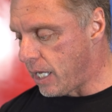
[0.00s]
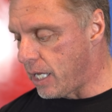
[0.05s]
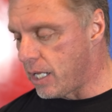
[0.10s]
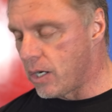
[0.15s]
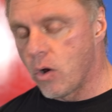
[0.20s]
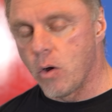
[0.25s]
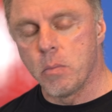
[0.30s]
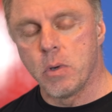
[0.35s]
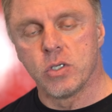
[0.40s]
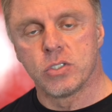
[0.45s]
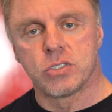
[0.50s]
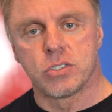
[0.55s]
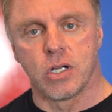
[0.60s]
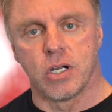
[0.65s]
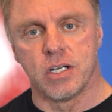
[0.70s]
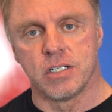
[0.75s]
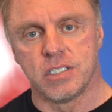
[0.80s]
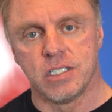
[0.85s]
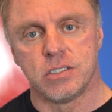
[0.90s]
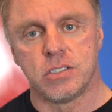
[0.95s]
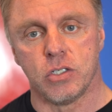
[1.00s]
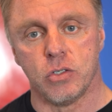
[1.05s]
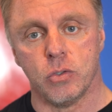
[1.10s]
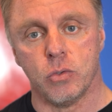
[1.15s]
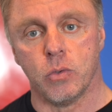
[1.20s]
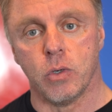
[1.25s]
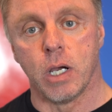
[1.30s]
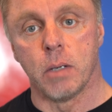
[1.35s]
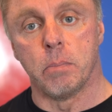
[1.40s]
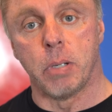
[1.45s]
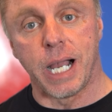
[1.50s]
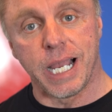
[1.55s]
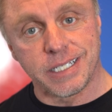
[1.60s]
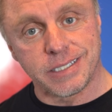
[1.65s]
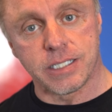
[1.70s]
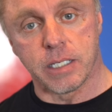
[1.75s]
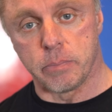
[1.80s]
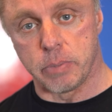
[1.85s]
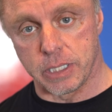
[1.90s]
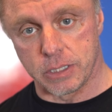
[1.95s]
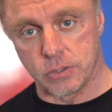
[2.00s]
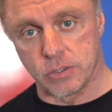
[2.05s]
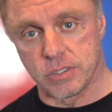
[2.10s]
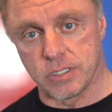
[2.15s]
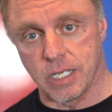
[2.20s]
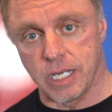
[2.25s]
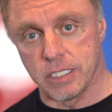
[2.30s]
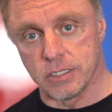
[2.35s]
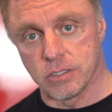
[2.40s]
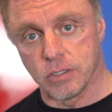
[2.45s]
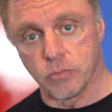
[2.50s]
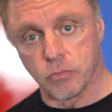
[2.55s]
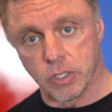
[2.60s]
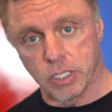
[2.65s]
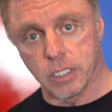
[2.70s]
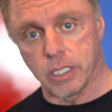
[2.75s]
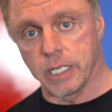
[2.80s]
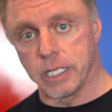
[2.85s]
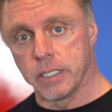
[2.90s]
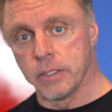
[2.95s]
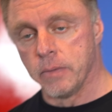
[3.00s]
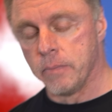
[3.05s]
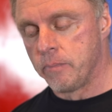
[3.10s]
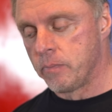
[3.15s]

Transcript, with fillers: it almost turns into a bicep exercise, really.